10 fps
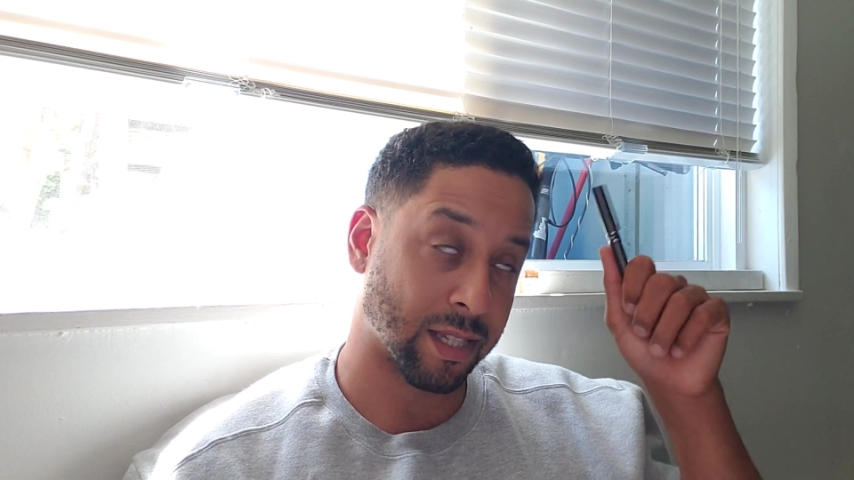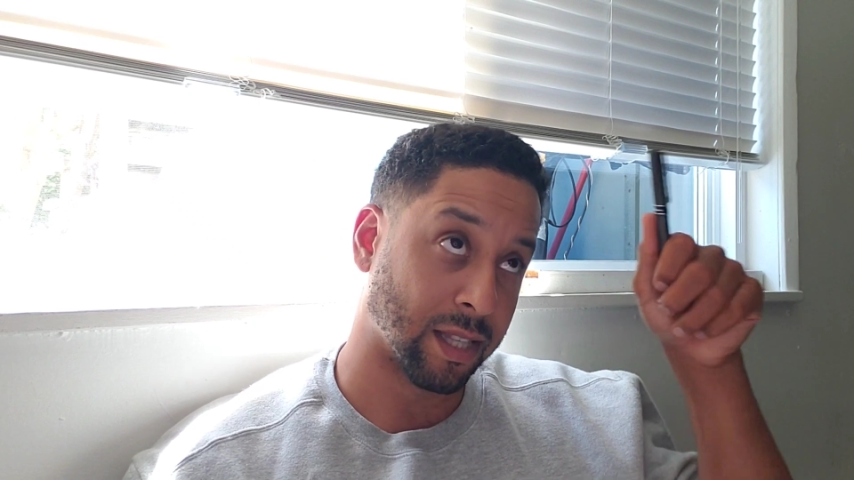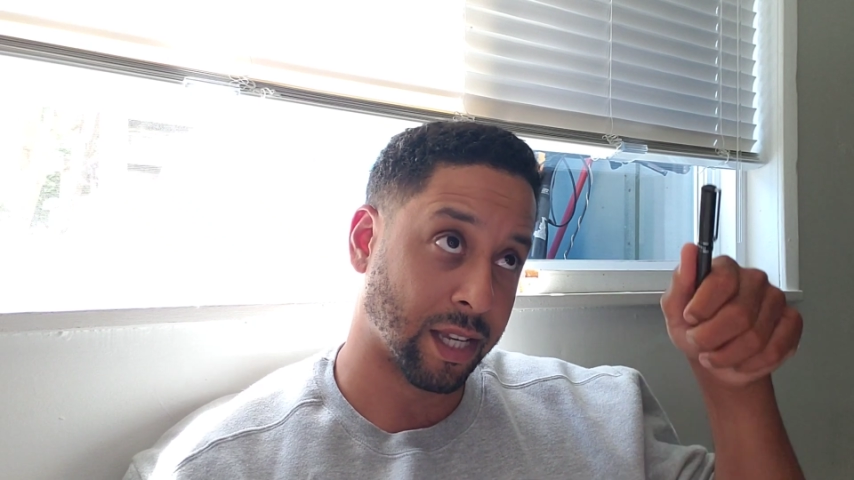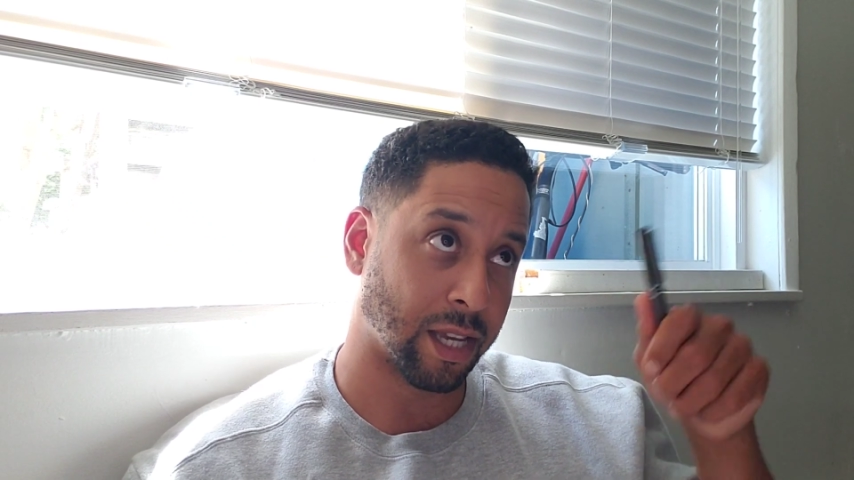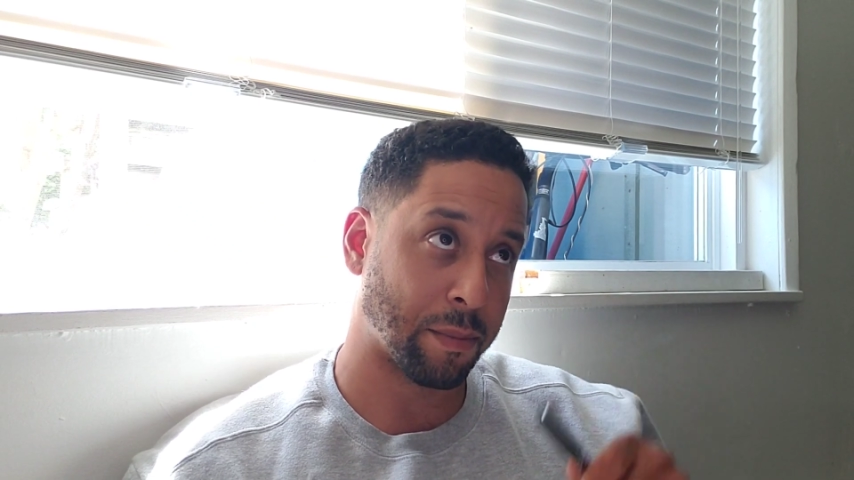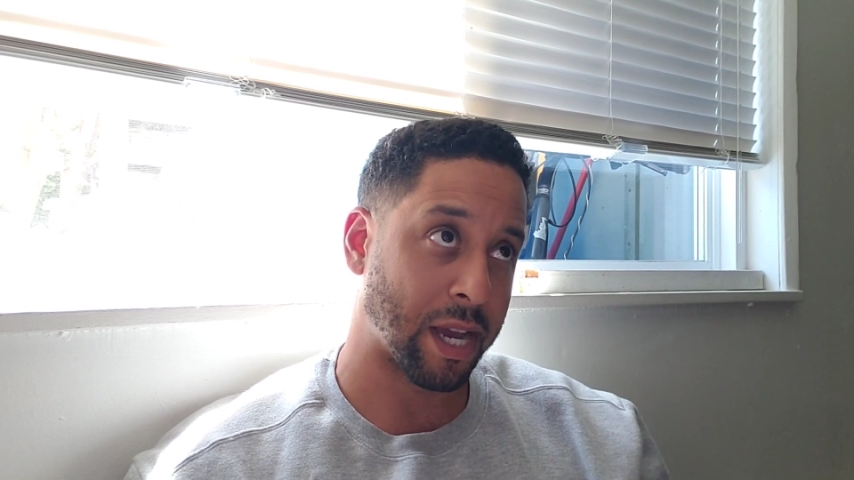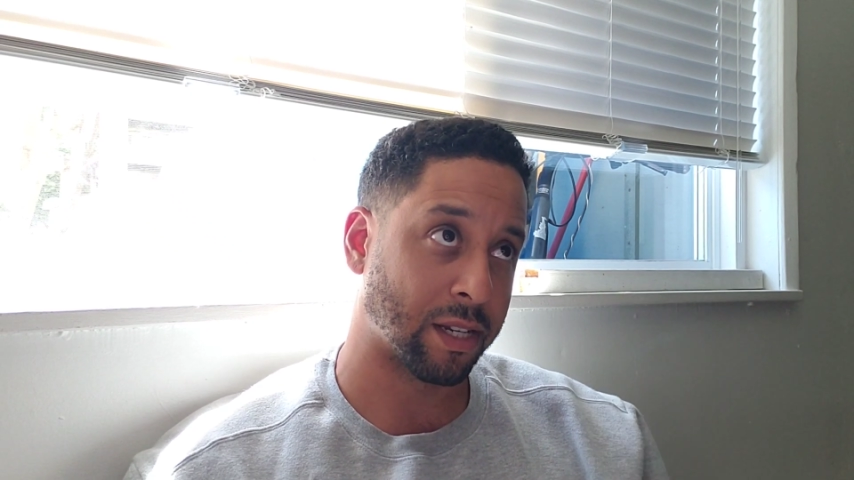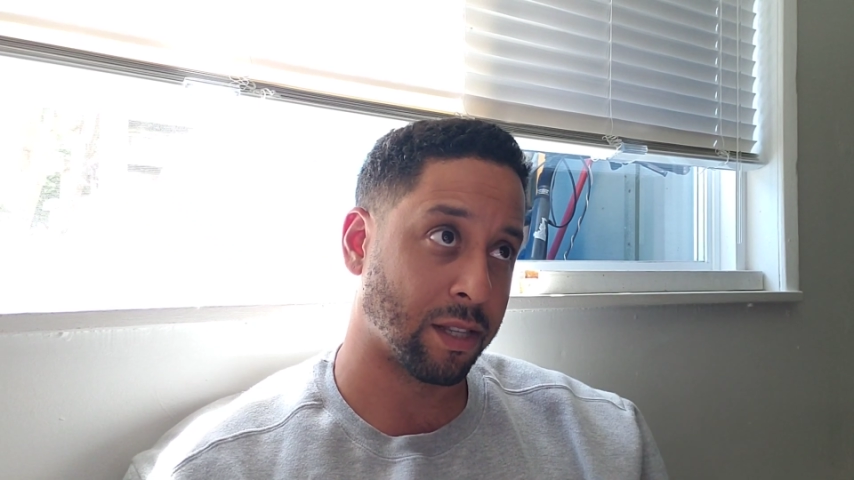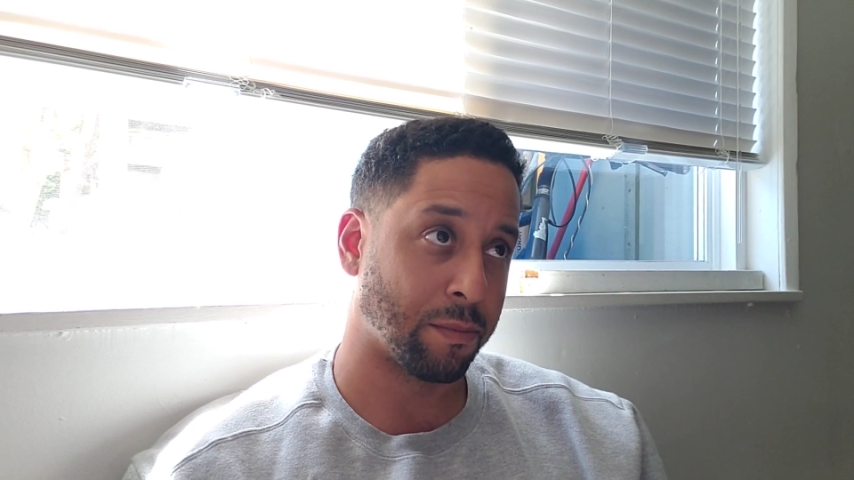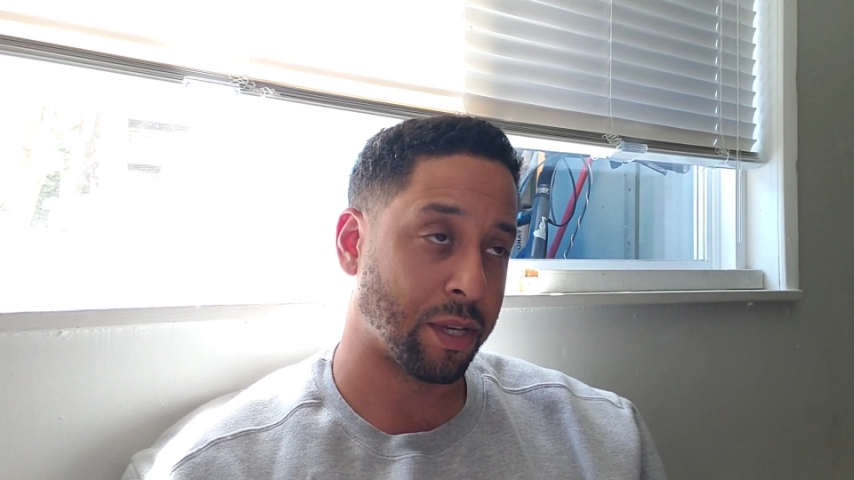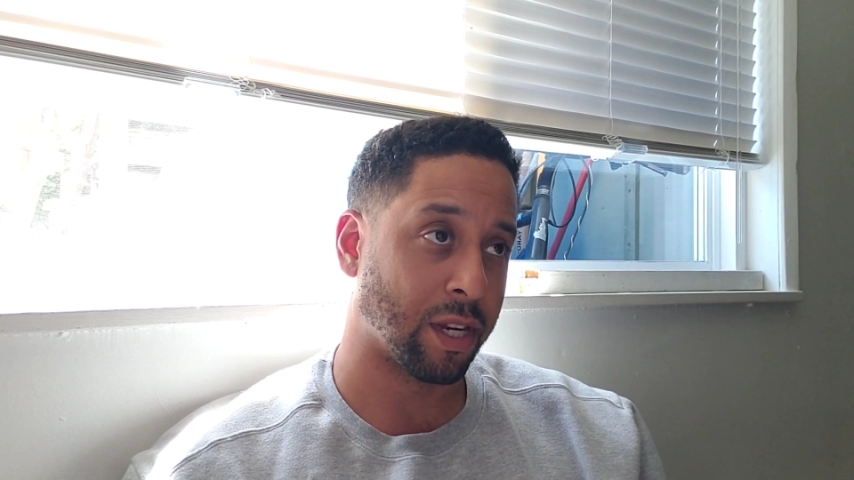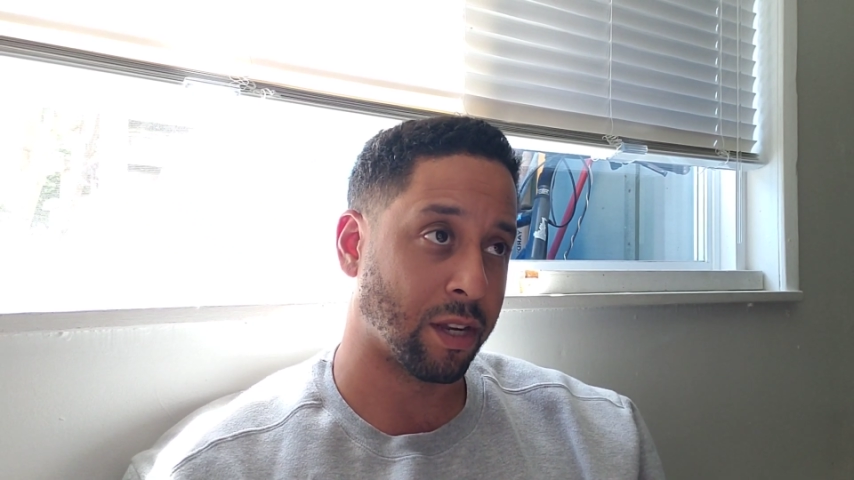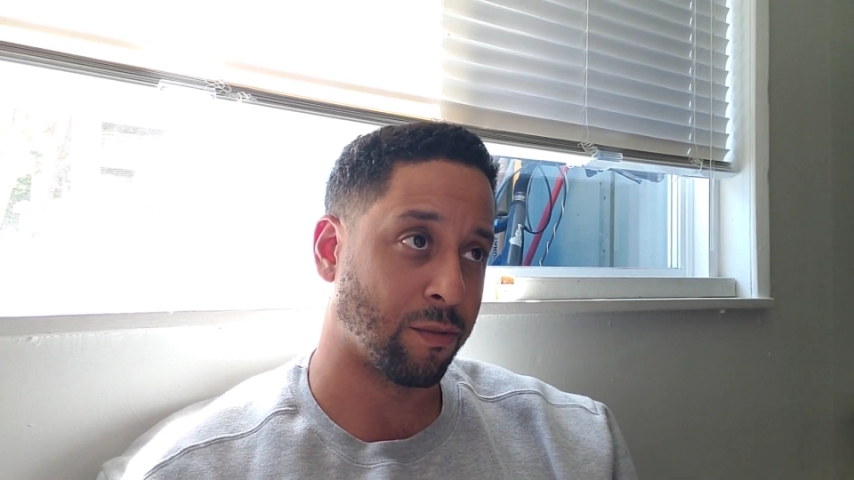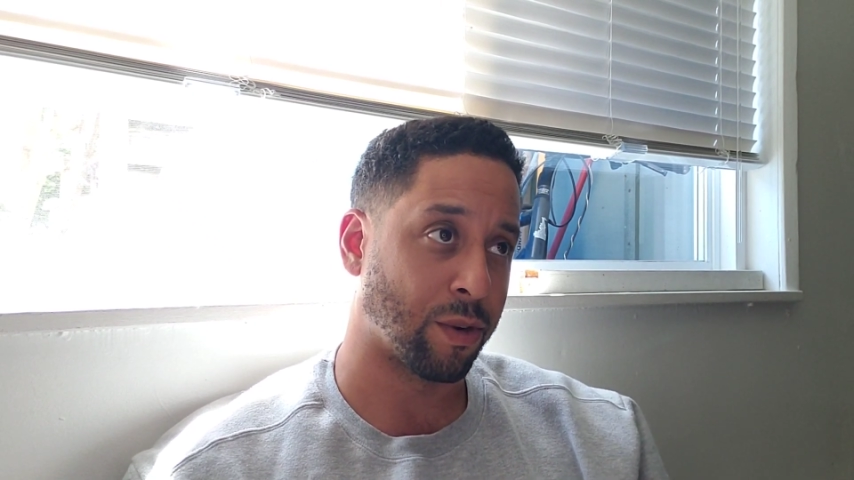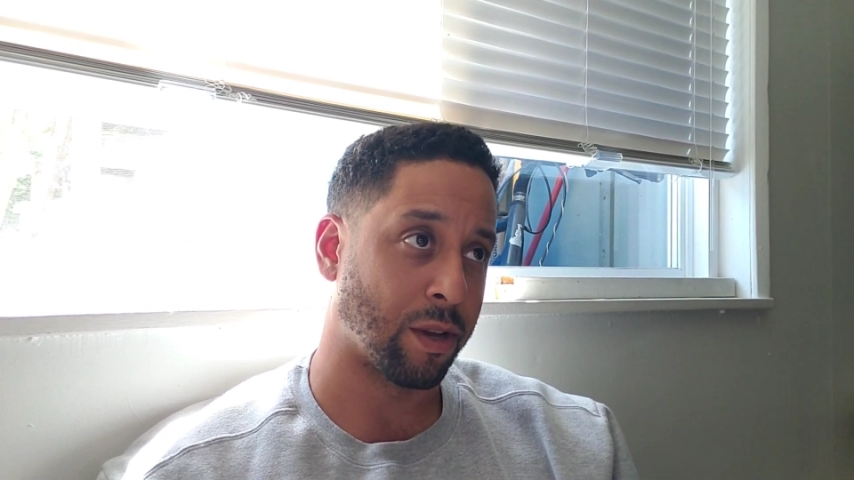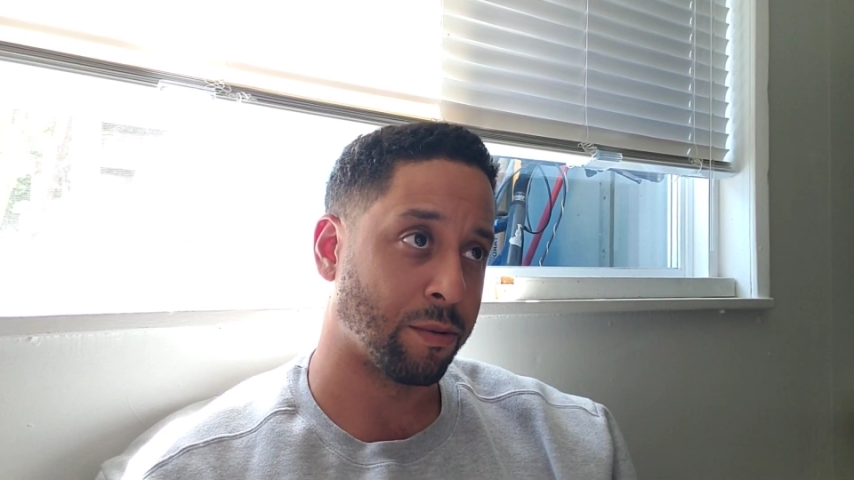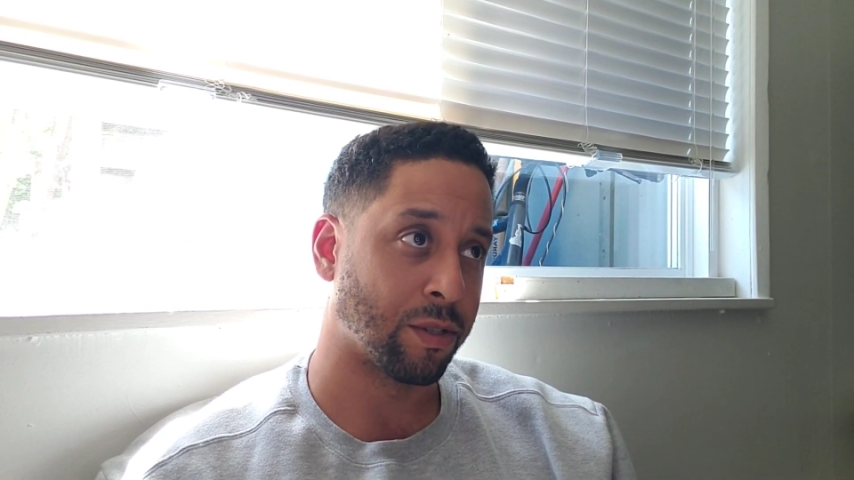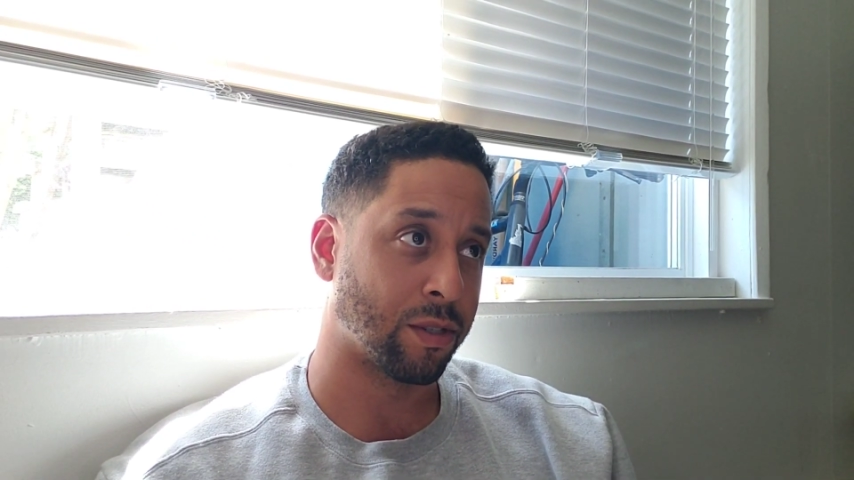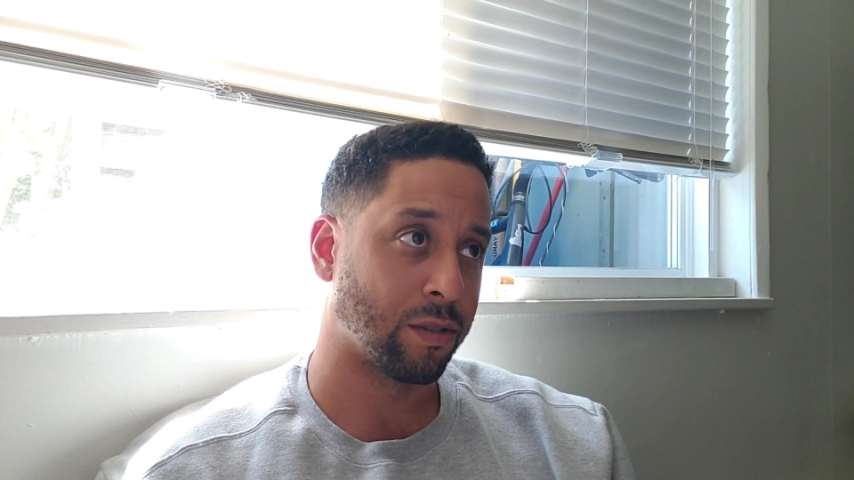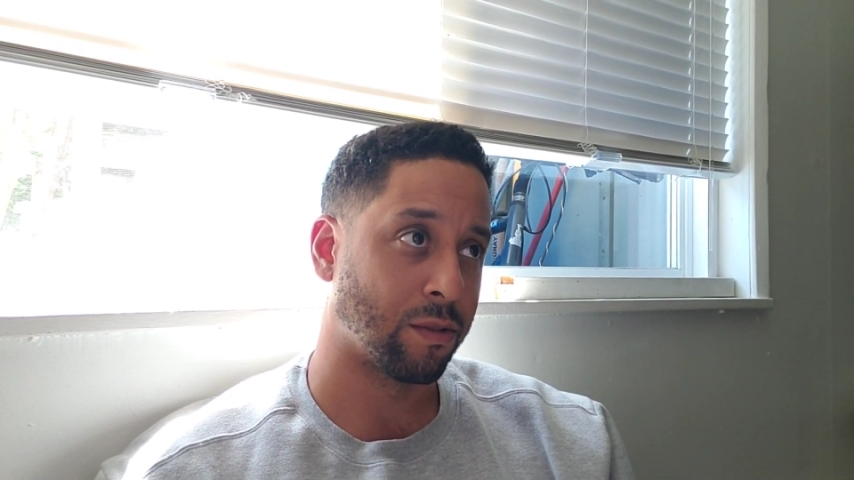to the beginning of what I was
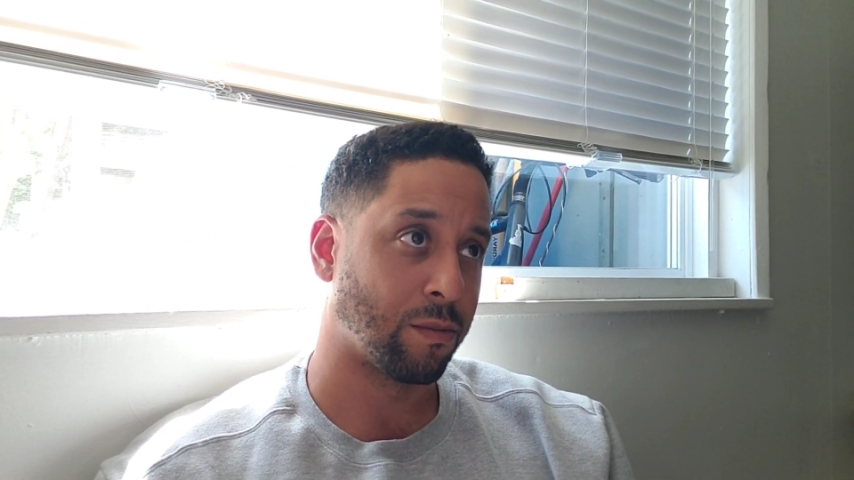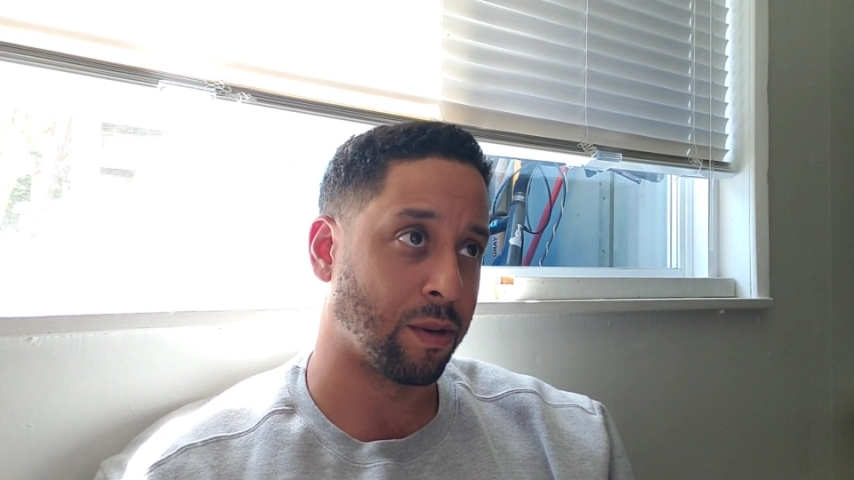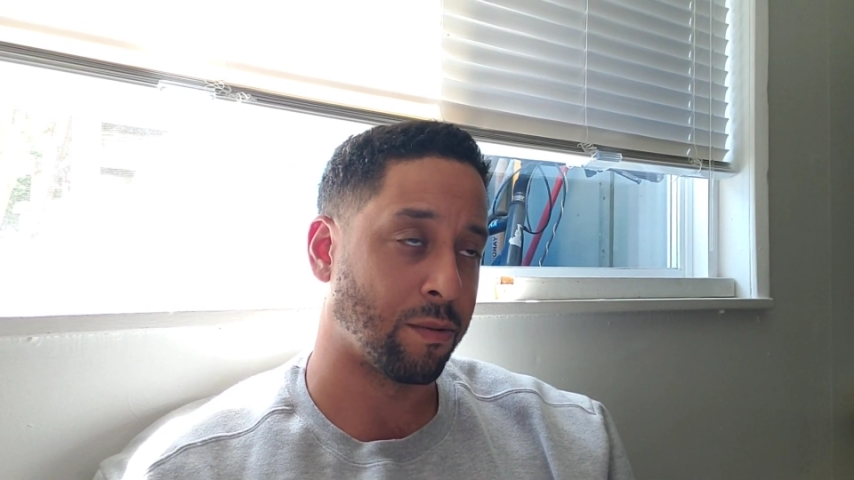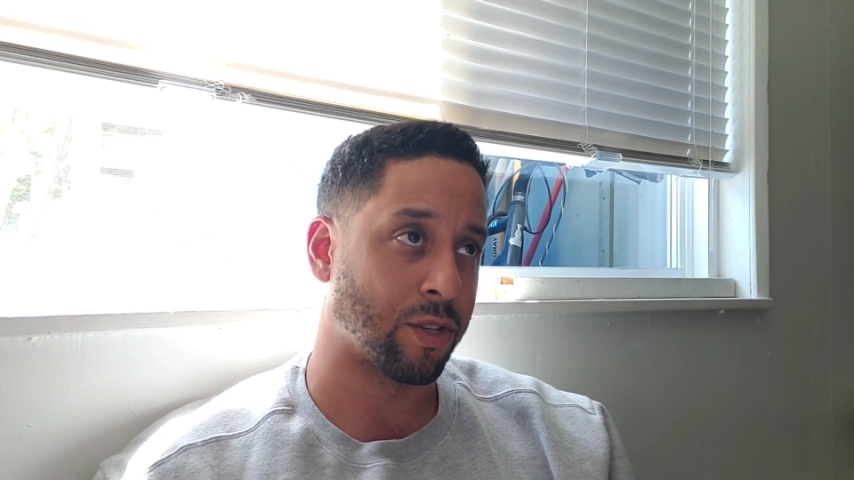offering.